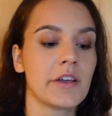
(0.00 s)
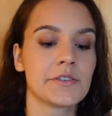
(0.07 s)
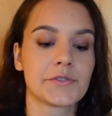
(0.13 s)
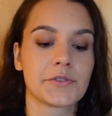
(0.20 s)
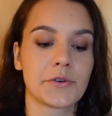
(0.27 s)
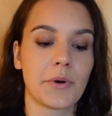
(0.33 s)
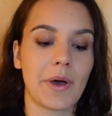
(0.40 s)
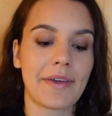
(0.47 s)

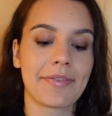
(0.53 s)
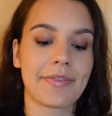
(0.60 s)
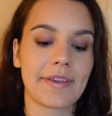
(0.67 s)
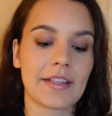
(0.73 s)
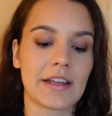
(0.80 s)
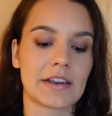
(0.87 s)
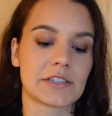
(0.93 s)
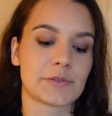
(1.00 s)
So I
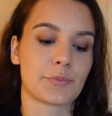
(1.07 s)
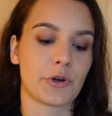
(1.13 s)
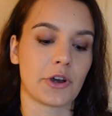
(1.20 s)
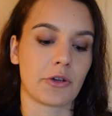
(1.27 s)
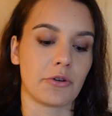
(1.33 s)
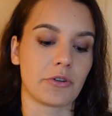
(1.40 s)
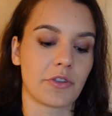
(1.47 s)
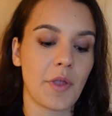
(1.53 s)
think that it's pretty
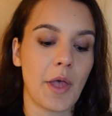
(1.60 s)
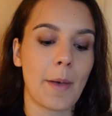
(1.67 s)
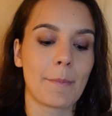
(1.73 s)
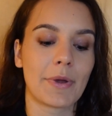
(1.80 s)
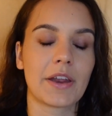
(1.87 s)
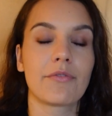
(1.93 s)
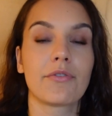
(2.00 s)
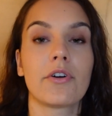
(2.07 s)
good.
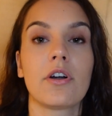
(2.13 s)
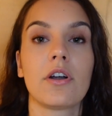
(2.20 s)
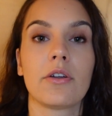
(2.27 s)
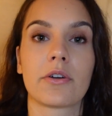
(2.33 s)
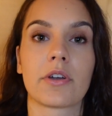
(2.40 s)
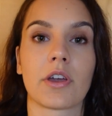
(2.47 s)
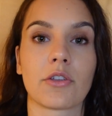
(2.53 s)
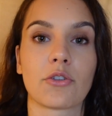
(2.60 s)
But if you're
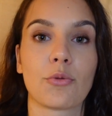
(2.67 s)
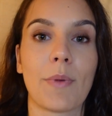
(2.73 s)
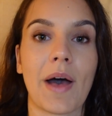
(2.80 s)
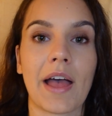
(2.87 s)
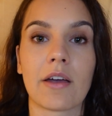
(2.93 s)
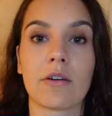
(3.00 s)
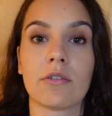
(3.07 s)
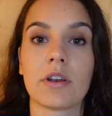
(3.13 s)
looking to
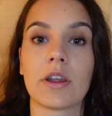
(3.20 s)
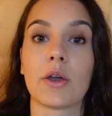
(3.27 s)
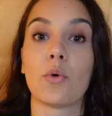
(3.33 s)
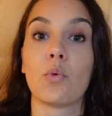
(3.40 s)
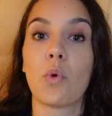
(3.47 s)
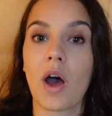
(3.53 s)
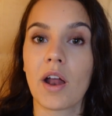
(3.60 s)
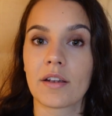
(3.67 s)
buy only
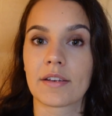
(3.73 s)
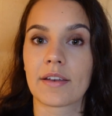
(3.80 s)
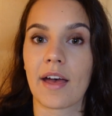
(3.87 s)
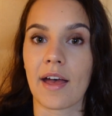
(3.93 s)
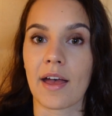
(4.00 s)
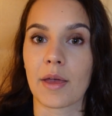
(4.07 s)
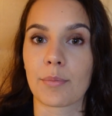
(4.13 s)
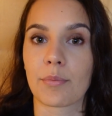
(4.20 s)
one
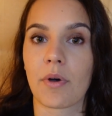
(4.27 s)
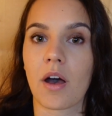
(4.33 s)
type